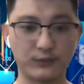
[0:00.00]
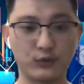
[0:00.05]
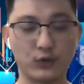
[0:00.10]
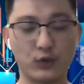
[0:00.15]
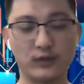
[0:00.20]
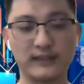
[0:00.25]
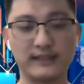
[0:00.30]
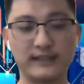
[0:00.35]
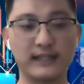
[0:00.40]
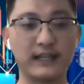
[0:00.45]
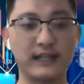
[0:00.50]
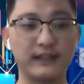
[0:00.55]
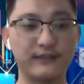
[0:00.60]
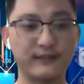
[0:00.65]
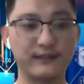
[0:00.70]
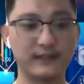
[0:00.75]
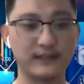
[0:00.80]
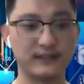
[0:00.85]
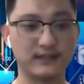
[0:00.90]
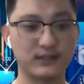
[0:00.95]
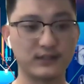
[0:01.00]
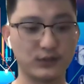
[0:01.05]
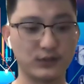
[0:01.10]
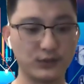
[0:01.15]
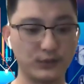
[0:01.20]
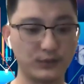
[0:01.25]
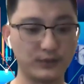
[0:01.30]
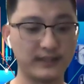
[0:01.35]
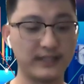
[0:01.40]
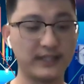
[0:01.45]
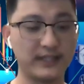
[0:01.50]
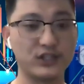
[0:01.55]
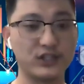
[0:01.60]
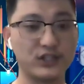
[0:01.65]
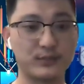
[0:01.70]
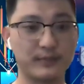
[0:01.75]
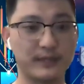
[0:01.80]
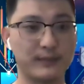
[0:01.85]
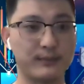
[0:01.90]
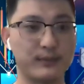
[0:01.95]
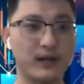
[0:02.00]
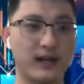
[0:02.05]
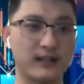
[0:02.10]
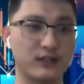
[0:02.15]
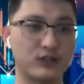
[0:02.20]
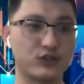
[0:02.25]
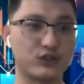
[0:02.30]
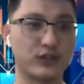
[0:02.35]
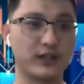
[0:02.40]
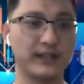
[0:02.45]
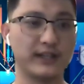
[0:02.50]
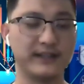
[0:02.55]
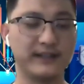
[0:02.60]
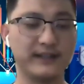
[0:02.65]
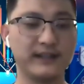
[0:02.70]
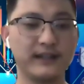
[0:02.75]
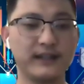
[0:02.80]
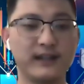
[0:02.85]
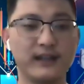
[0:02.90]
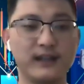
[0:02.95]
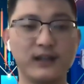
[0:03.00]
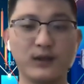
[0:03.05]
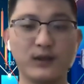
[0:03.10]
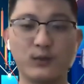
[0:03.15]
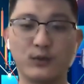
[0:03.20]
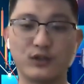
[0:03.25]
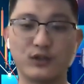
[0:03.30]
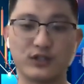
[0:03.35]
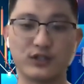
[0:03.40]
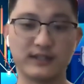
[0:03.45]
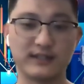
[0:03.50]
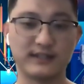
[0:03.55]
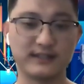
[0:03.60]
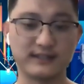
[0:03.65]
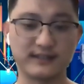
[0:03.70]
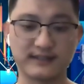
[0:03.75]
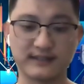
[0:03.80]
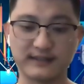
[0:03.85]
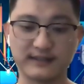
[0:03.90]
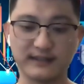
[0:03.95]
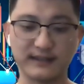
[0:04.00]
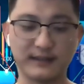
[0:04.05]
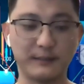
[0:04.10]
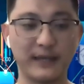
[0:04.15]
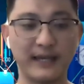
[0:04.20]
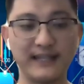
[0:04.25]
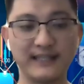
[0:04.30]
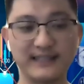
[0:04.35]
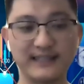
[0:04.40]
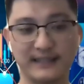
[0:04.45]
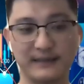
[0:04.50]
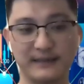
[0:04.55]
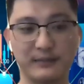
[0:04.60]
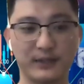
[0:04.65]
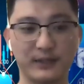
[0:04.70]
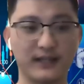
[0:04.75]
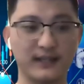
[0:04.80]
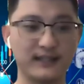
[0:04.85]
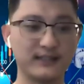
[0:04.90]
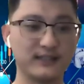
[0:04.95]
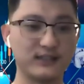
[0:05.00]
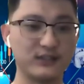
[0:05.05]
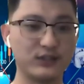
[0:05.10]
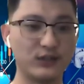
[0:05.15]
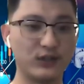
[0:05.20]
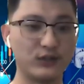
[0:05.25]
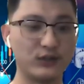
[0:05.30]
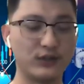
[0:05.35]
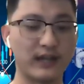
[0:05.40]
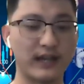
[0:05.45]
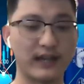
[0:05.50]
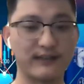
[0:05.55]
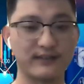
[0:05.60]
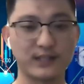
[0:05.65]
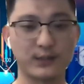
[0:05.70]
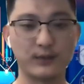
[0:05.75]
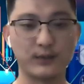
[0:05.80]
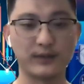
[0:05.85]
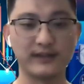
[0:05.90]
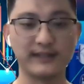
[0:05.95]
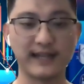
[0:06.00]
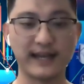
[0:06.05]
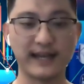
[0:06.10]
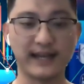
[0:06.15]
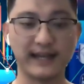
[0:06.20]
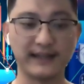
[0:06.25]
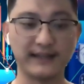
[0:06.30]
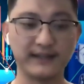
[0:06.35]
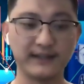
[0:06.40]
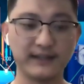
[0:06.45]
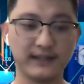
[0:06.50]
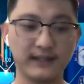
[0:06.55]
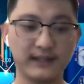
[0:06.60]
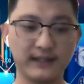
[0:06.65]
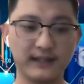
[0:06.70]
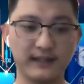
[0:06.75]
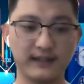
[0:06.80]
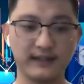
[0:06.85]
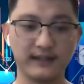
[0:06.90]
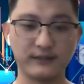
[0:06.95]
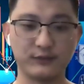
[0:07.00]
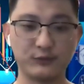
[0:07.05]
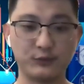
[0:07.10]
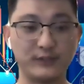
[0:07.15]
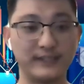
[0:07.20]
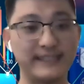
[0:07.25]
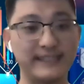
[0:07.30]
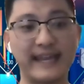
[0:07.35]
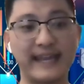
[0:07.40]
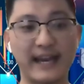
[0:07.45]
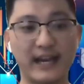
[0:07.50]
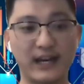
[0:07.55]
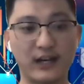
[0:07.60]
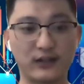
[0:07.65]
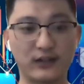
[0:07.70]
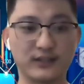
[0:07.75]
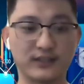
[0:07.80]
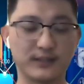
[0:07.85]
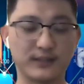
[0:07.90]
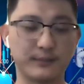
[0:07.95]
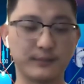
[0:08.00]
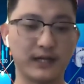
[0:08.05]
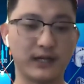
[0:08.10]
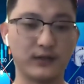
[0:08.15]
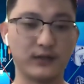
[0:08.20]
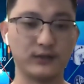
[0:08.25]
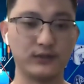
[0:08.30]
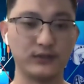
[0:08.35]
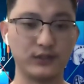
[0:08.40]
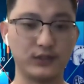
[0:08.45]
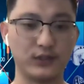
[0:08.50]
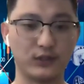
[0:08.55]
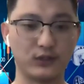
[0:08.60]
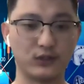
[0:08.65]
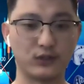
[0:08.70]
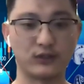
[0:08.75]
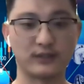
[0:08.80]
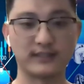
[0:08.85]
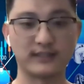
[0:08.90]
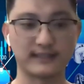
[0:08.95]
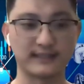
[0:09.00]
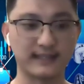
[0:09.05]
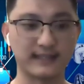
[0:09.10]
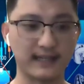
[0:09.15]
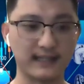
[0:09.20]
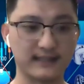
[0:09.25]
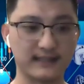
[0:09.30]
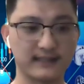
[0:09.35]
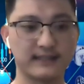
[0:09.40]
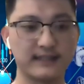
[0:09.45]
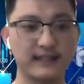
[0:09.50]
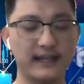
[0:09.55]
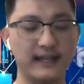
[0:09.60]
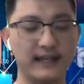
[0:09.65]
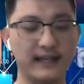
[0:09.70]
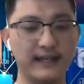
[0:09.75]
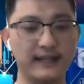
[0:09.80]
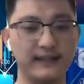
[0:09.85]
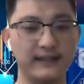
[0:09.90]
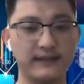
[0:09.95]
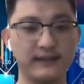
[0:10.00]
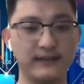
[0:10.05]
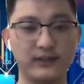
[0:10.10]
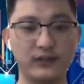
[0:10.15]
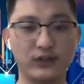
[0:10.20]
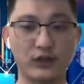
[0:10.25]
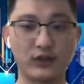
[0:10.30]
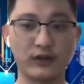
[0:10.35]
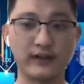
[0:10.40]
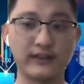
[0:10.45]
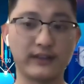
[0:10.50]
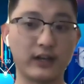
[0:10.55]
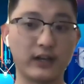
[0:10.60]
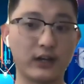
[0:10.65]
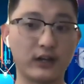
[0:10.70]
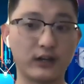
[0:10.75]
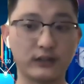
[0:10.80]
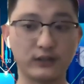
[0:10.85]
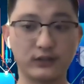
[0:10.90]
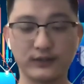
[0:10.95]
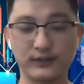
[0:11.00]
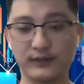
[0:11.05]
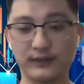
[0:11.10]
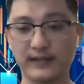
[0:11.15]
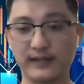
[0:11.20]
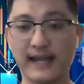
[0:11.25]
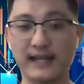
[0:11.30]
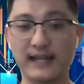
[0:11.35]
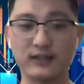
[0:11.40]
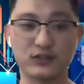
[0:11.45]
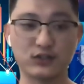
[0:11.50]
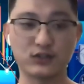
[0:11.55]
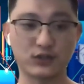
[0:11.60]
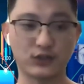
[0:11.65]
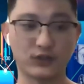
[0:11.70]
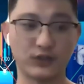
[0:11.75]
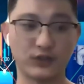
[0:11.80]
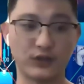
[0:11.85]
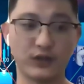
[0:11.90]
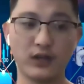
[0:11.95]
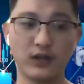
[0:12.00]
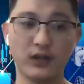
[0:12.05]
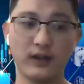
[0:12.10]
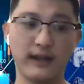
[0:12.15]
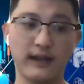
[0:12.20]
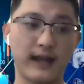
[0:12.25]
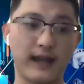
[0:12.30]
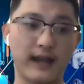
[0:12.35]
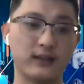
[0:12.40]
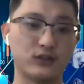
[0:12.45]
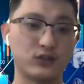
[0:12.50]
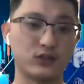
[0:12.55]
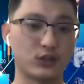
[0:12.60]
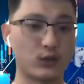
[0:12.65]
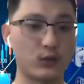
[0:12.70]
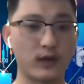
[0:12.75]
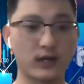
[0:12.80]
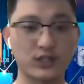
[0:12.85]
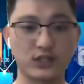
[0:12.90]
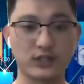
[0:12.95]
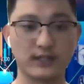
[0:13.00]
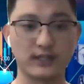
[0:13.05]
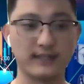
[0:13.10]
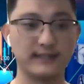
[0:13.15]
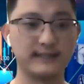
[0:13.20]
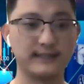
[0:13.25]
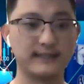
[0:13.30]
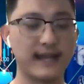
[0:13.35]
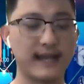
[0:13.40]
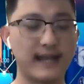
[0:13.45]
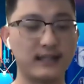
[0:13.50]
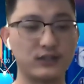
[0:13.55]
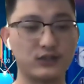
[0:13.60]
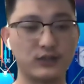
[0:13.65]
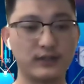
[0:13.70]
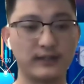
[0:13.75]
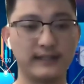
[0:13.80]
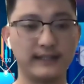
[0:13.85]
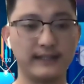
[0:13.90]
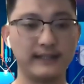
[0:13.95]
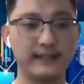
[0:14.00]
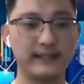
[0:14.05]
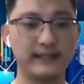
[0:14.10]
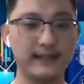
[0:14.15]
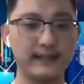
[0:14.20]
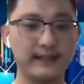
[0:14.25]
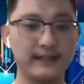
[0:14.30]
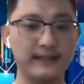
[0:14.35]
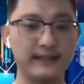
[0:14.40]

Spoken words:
role in life is to teach people how to trade, which is amazing because, you have someone that really cares about, your success, and they're there to answer questions, answer any,